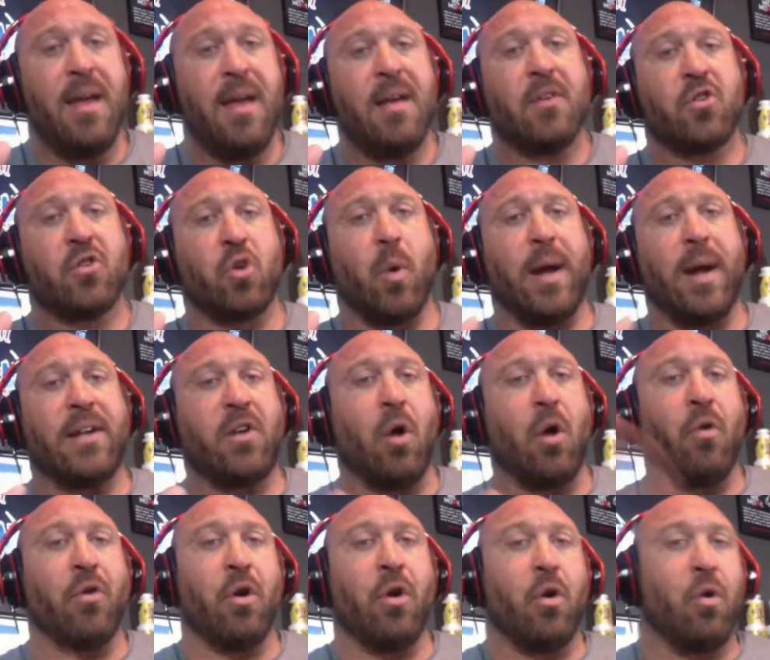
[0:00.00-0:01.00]
So I
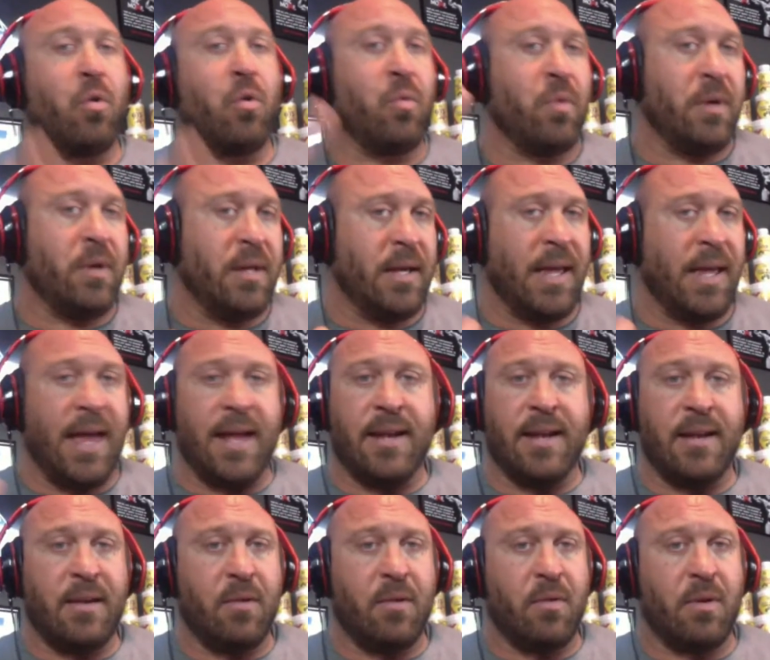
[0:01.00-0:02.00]
don't know,
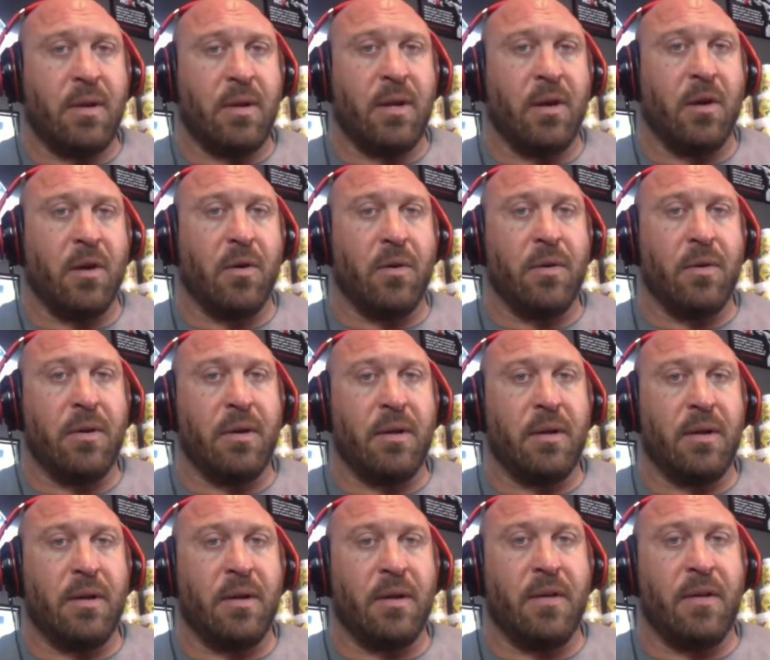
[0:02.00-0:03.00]
again, you know,
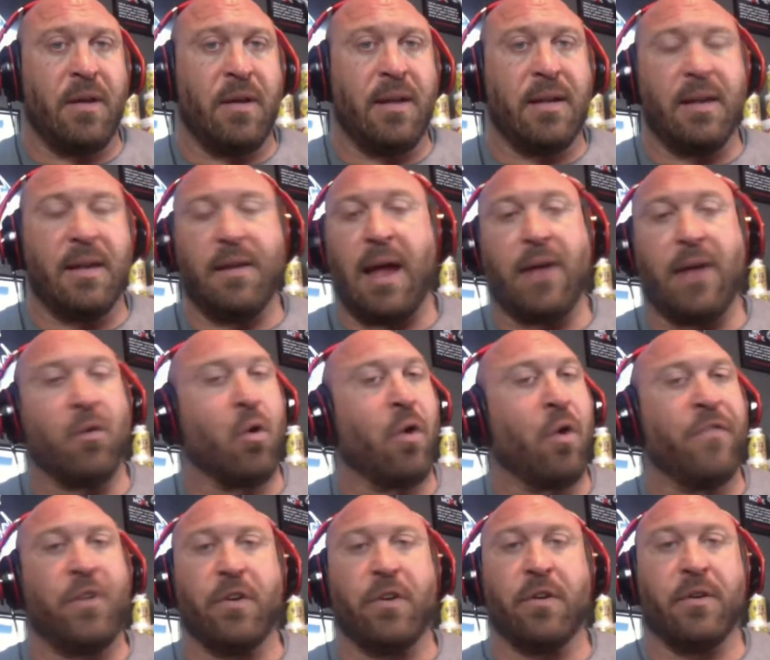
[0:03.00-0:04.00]
I don't know
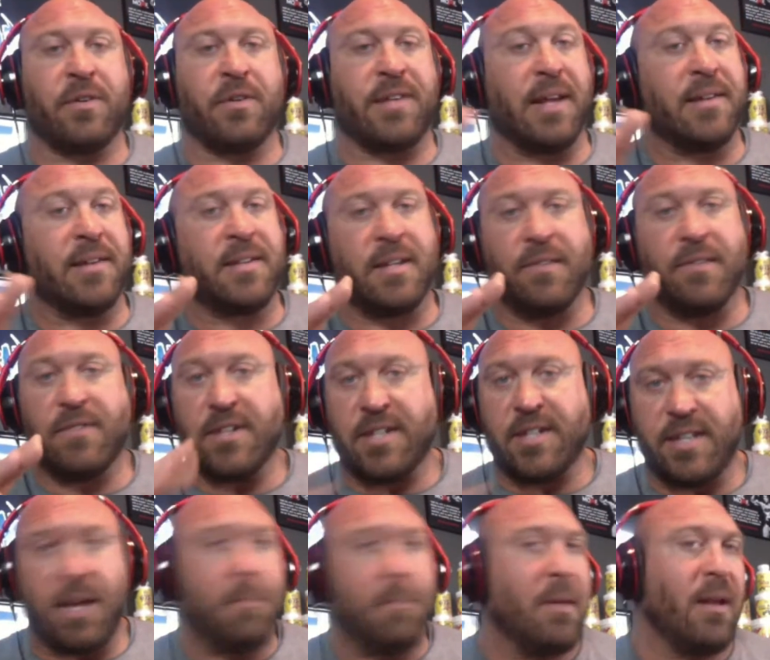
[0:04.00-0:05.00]
if you're sensitive to
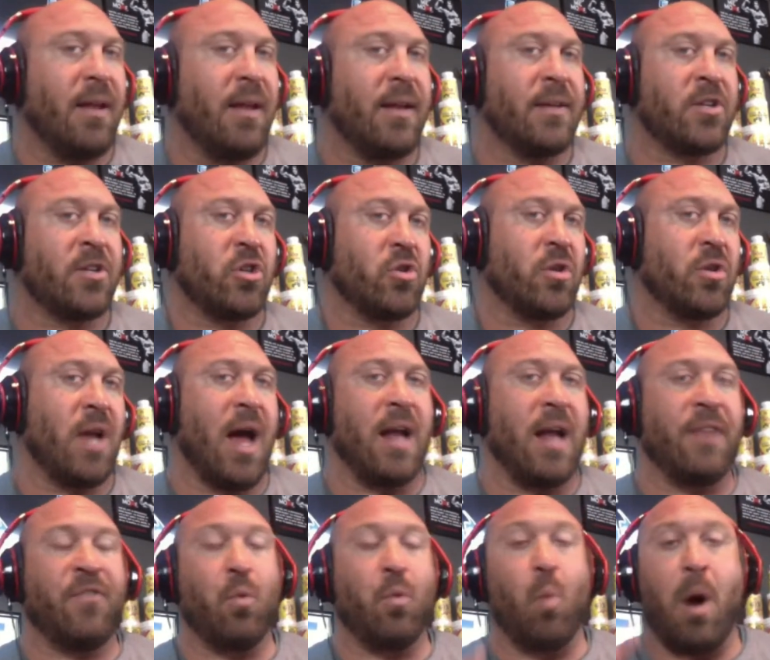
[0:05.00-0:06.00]
stimulants or not.
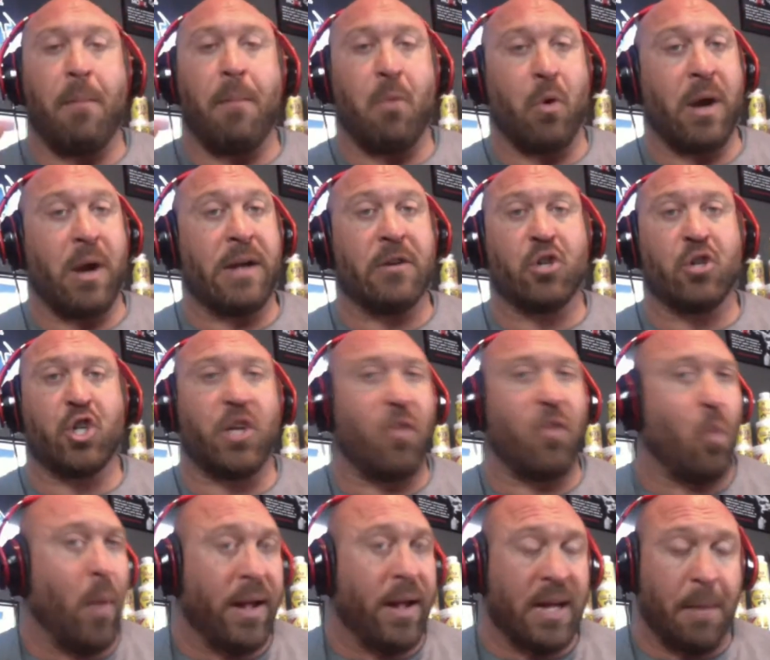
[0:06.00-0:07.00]
If you want more energy,
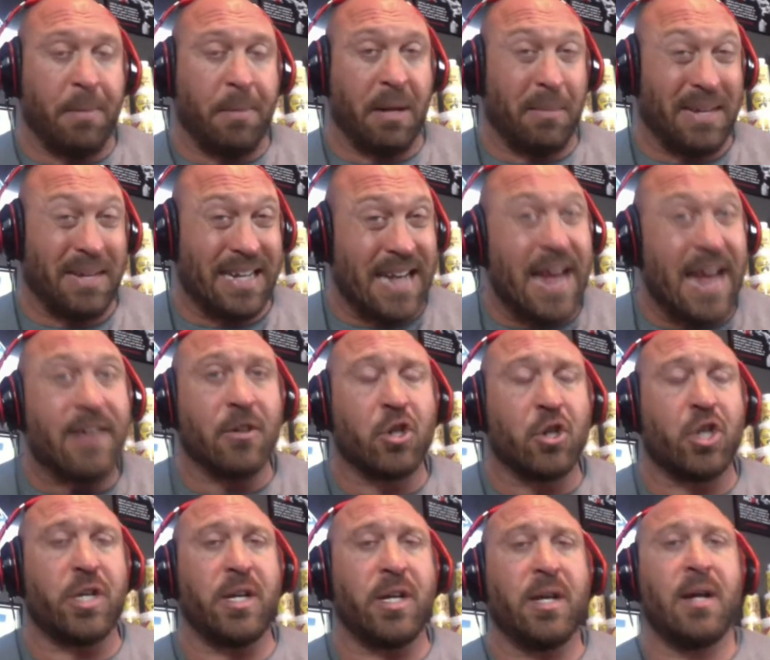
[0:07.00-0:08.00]
the Wake Up Unlimited
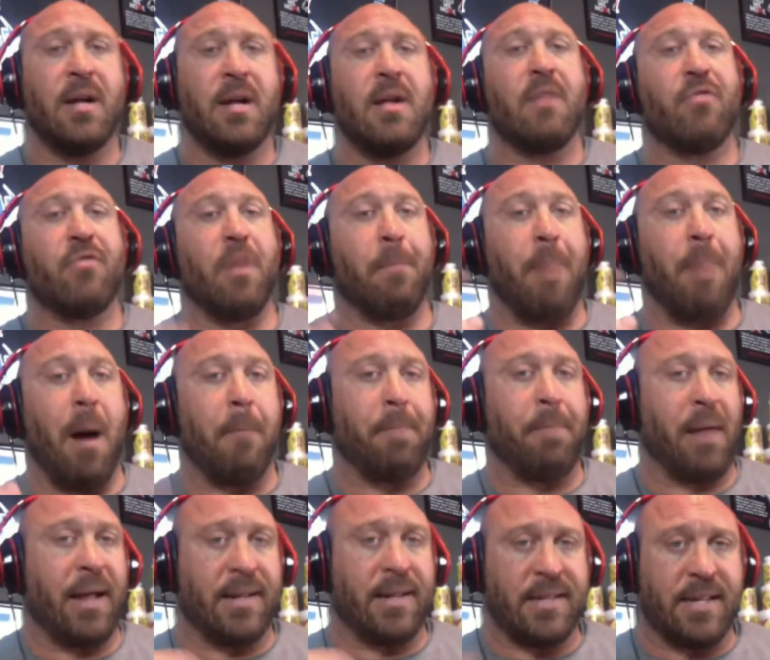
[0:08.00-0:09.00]
Energy, the
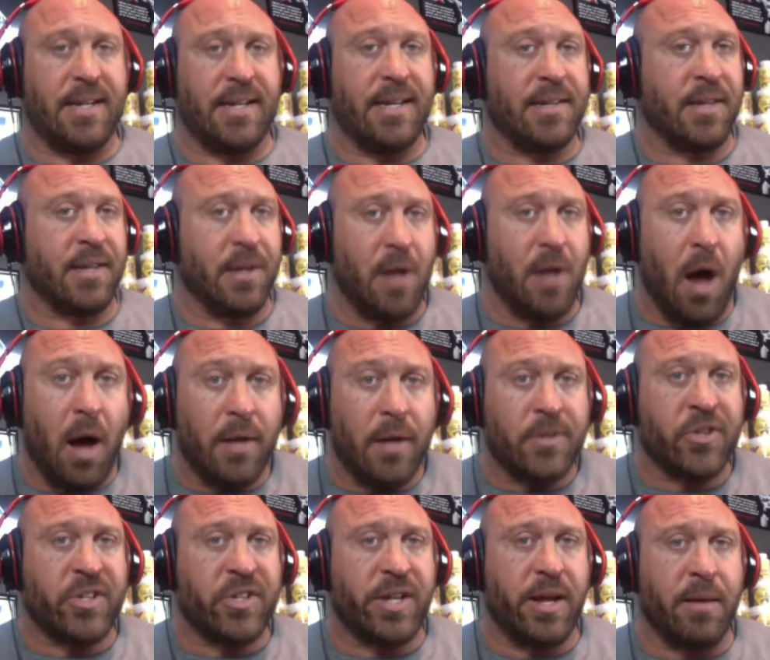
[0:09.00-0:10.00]
Pumplex City is a
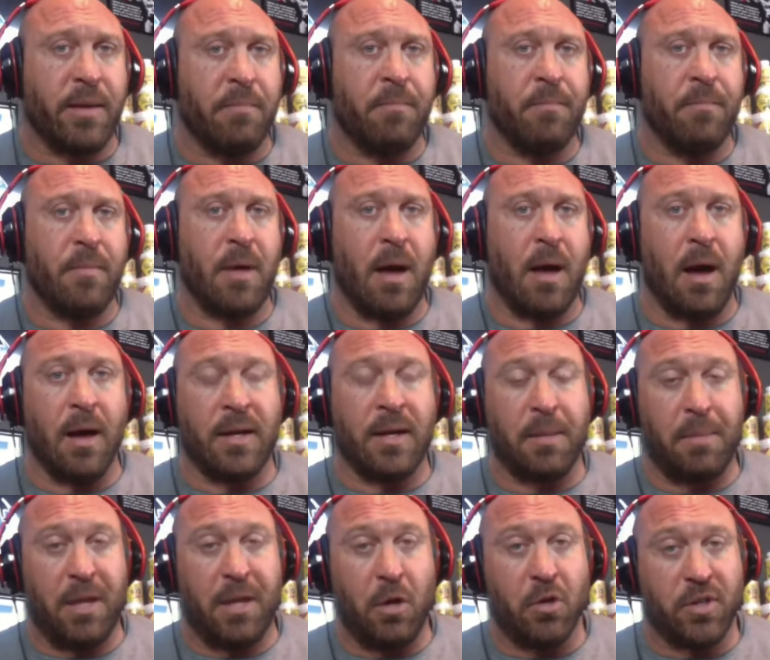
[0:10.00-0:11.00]
non-stim,
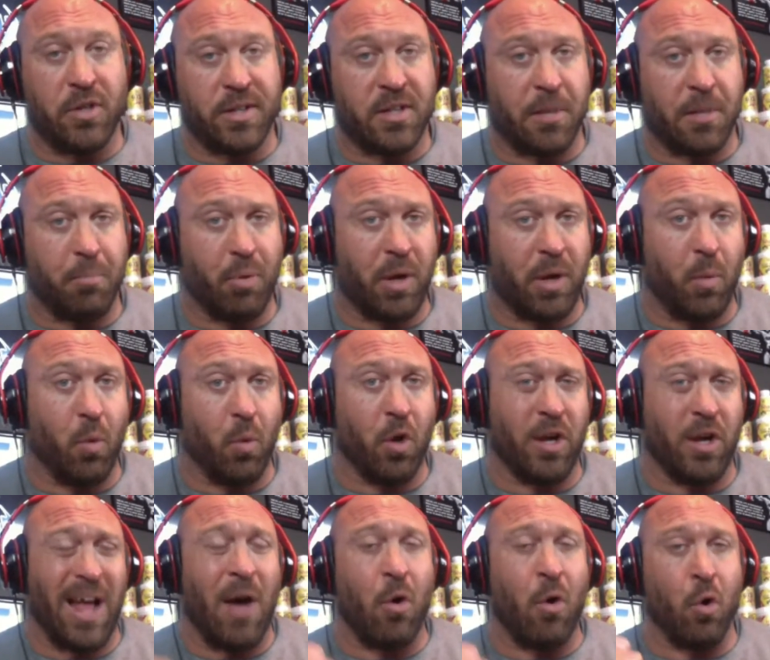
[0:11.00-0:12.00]
can be used as a
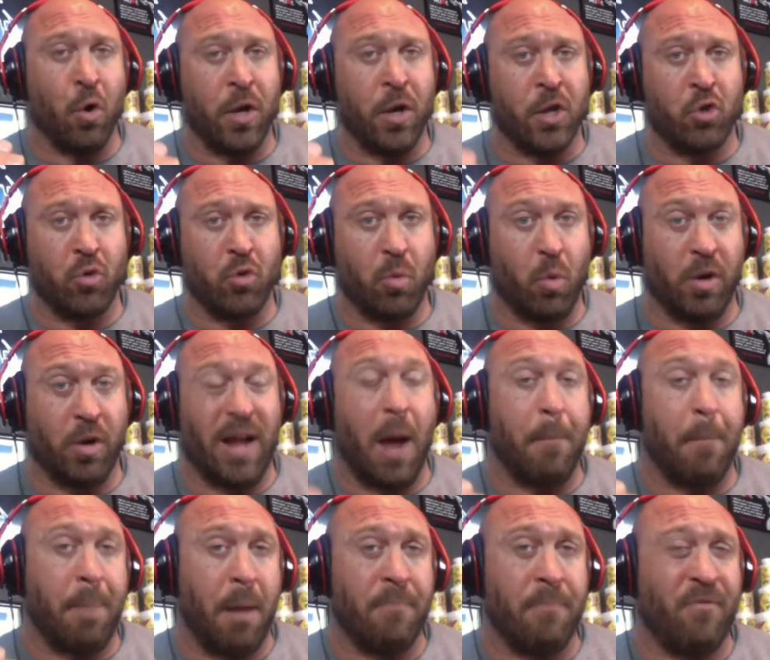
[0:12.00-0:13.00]
pre-workout or
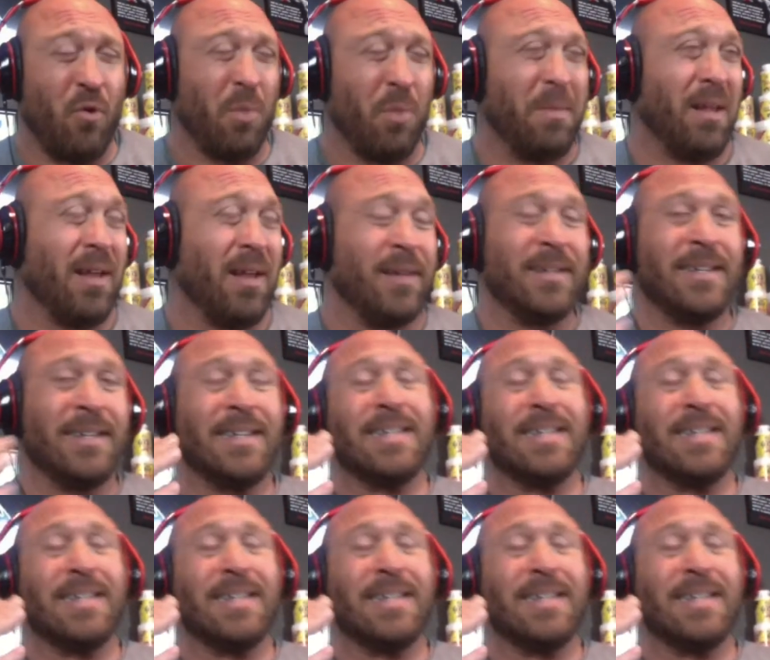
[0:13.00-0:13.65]
intra-workout pump formula.